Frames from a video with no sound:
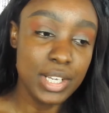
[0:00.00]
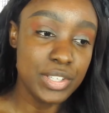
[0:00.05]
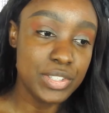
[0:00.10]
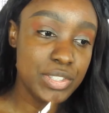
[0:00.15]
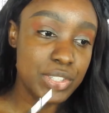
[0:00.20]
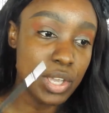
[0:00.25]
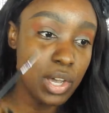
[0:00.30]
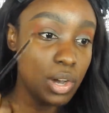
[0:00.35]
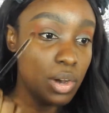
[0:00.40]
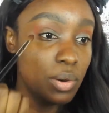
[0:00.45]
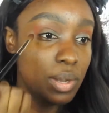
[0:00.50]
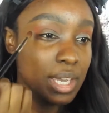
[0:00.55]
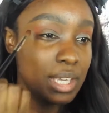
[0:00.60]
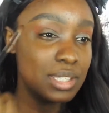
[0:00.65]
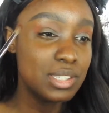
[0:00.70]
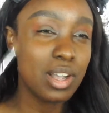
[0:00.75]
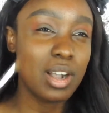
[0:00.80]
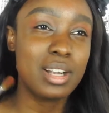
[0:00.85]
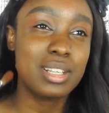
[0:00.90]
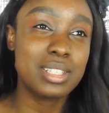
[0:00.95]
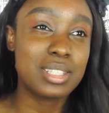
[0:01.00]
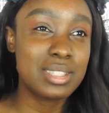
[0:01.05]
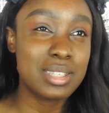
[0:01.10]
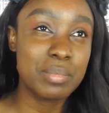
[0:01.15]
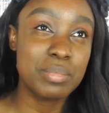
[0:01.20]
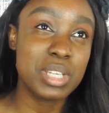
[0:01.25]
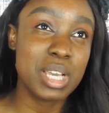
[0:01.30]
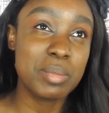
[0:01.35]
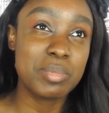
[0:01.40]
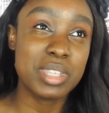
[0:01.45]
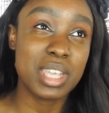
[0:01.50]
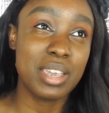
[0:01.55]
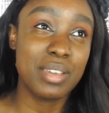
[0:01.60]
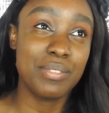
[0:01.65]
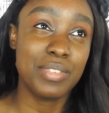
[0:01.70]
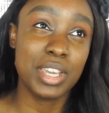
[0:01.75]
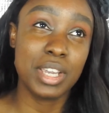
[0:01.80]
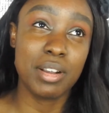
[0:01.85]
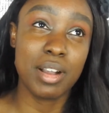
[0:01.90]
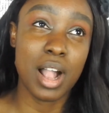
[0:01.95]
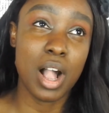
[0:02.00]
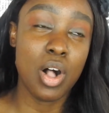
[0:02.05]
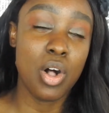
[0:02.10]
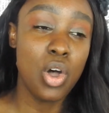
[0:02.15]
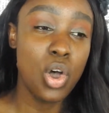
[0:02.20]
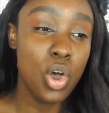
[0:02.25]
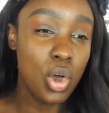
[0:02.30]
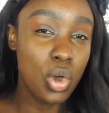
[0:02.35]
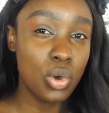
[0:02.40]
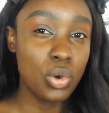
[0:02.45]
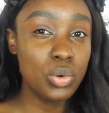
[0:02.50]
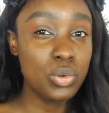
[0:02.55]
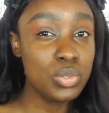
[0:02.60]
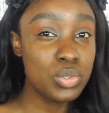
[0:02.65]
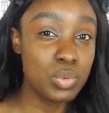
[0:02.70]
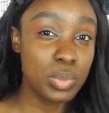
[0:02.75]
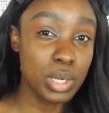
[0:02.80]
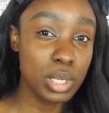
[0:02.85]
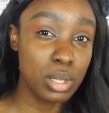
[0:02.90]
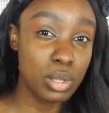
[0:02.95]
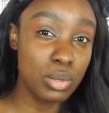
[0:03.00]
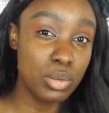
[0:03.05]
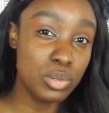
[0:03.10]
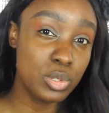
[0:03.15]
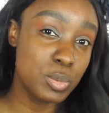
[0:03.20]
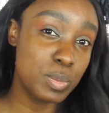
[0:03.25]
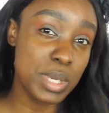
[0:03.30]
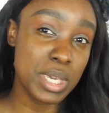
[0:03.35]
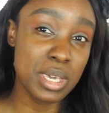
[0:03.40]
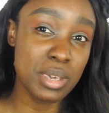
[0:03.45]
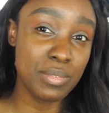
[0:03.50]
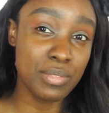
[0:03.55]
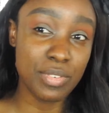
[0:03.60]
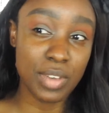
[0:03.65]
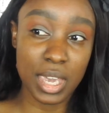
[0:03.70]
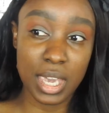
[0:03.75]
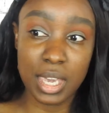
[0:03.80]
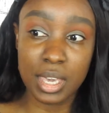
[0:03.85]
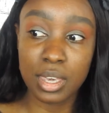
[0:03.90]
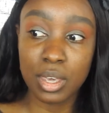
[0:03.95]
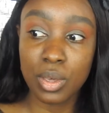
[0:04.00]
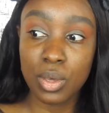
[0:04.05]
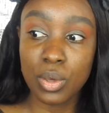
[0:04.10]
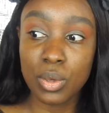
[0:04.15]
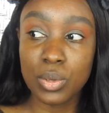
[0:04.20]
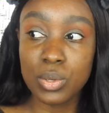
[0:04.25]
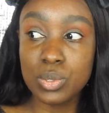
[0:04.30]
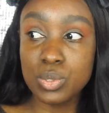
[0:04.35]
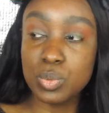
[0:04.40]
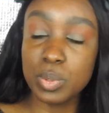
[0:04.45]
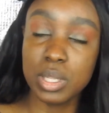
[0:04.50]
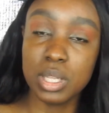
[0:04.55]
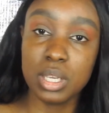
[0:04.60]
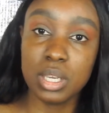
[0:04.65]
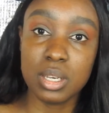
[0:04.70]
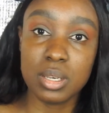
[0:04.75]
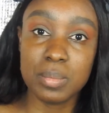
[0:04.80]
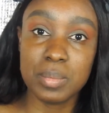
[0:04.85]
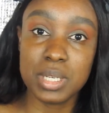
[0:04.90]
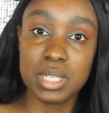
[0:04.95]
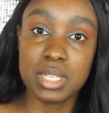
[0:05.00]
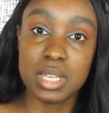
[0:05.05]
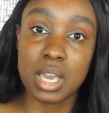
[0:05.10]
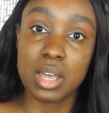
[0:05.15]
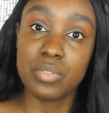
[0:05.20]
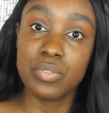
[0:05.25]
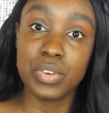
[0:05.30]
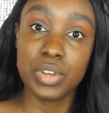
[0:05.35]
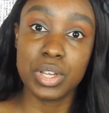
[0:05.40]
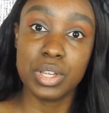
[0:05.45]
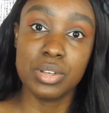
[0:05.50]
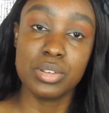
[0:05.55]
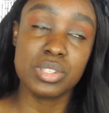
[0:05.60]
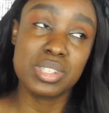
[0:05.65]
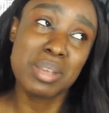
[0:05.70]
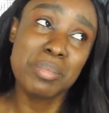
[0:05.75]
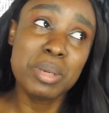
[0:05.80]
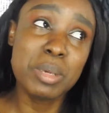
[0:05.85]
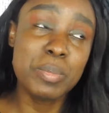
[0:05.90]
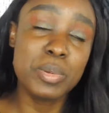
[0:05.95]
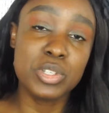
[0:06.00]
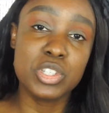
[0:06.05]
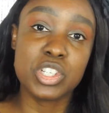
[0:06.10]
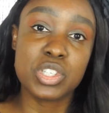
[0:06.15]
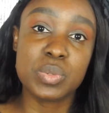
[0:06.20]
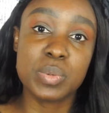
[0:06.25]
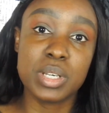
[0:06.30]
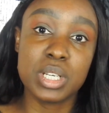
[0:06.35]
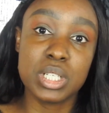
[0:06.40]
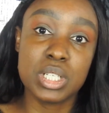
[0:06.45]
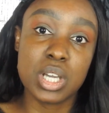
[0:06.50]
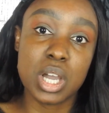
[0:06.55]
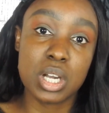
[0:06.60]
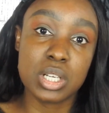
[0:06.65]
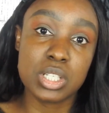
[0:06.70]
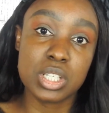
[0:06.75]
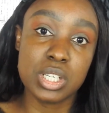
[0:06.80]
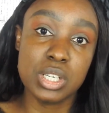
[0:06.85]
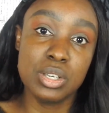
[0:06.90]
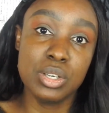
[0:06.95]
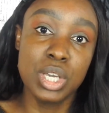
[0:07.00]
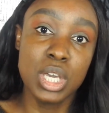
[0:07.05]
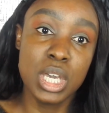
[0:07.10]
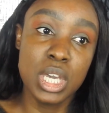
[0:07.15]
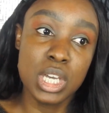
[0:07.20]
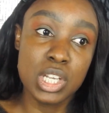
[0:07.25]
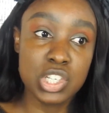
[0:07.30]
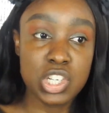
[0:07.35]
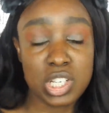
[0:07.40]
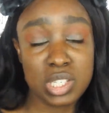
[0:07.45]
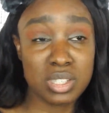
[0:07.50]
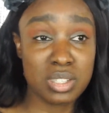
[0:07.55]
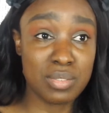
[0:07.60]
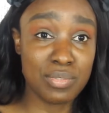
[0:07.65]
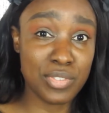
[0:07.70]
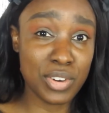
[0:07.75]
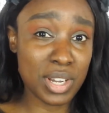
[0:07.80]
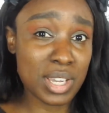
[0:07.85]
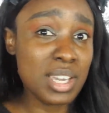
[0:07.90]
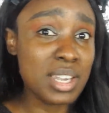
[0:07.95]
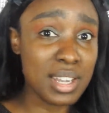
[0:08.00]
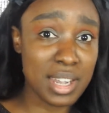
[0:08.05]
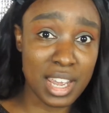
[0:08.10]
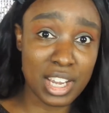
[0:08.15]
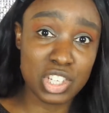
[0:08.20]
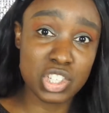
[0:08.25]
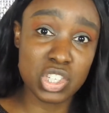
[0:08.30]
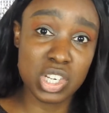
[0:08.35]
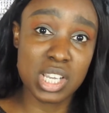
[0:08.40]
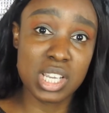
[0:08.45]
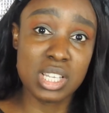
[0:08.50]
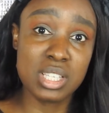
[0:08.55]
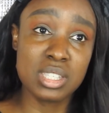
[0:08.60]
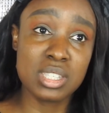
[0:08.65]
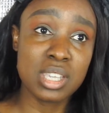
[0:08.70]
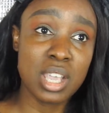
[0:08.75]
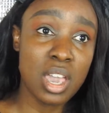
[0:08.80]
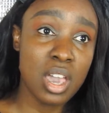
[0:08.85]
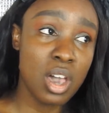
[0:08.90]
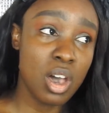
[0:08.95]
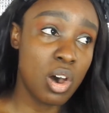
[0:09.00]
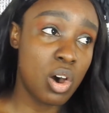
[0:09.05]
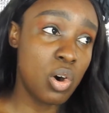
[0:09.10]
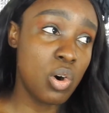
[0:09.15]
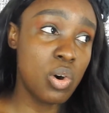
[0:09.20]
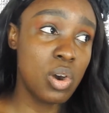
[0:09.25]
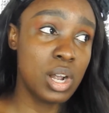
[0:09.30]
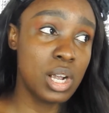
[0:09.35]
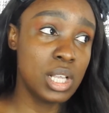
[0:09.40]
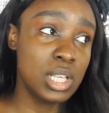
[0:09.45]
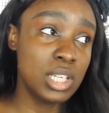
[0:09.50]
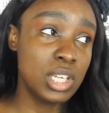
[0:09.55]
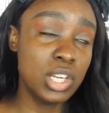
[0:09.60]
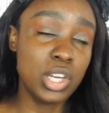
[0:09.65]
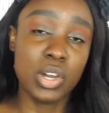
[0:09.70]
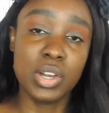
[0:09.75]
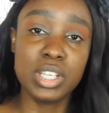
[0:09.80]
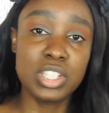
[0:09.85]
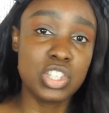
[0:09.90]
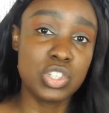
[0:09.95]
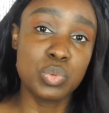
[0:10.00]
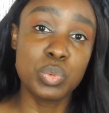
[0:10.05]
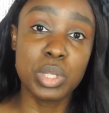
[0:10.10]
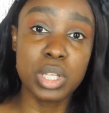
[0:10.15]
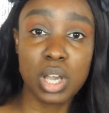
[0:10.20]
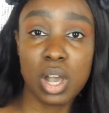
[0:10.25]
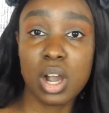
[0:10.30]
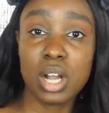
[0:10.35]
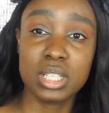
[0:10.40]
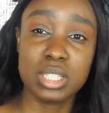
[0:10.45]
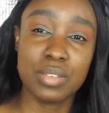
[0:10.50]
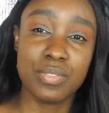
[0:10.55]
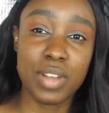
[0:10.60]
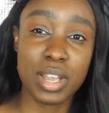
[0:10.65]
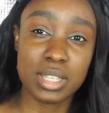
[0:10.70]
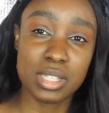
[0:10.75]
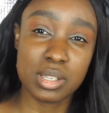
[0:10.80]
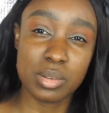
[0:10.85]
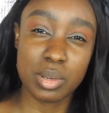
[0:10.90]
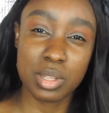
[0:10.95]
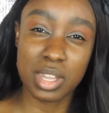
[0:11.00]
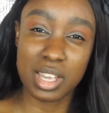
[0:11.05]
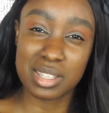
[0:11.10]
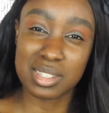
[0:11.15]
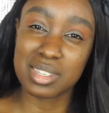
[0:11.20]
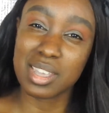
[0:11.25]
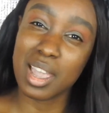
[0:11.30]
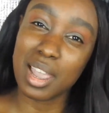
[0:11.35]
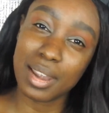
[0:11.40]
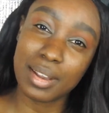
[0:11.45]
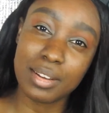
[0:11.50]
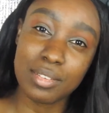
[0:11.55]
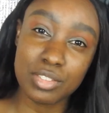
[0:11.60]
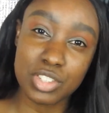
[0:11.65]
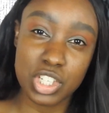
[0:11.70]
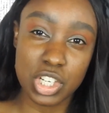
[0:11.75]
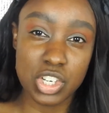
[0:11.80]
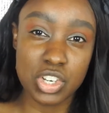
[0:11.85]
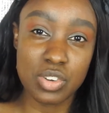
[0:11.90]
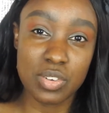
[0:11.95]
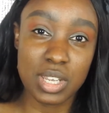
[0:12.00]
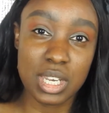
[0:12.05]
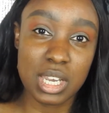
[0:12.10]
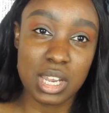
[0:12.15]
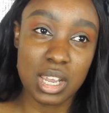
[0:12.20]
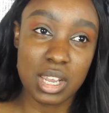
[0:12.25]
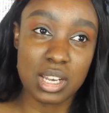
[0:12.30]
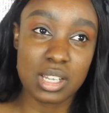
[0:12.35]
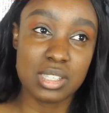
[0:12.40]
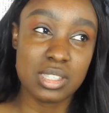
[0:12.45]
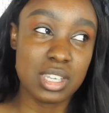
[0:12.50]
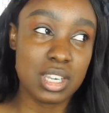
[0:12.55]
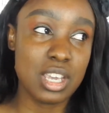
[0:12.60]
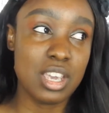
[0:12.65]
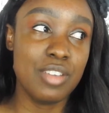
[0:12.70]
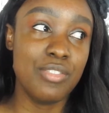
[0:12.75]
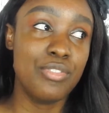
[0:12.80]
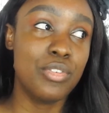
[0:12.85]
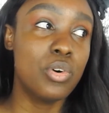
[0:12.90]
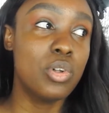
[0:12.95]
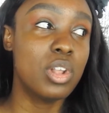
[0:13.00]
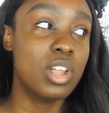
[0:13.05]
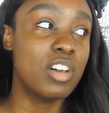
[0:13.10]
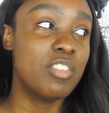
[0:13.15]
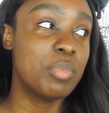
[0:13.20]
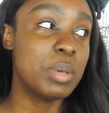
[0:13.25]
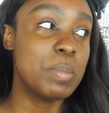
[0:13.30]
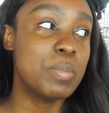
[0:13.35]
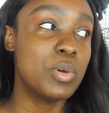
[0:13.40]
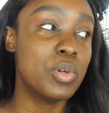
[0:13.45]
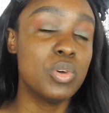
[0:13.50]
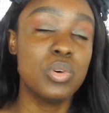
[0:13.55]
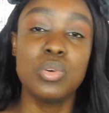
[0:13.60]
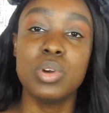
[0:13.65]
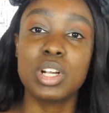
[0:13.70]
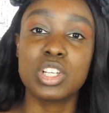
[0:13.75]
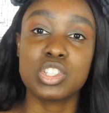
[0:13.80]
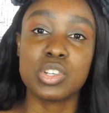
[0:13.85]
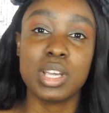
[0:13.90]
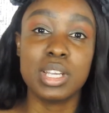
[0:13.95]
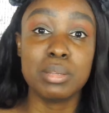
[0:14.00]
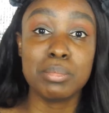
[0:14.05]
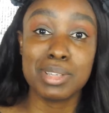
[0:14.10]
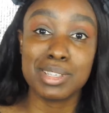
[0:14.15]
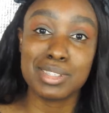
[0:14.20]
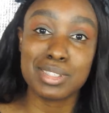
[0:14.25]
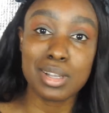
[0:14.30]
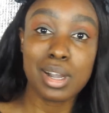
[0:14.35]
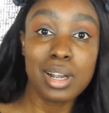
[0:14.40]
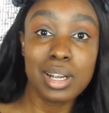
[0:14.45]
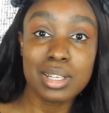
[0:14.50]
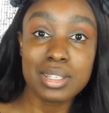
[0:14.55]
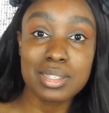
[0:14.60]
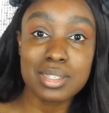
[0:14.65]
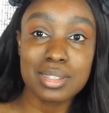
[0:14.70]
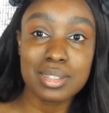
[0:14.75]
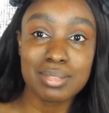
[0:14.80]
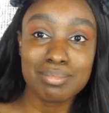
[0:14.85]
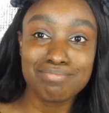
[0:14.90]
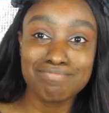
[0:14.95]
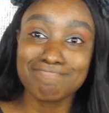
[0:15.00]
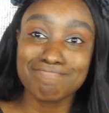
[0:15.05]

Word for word: So it's hard to sometimes like figure out who's real, who's being fake, who's really gonna be down for you. Some people just wanna talk to you just for connections, or, you know, it's just really hard to find someone that's kind of genuine in a city full of people who are trying to be stars.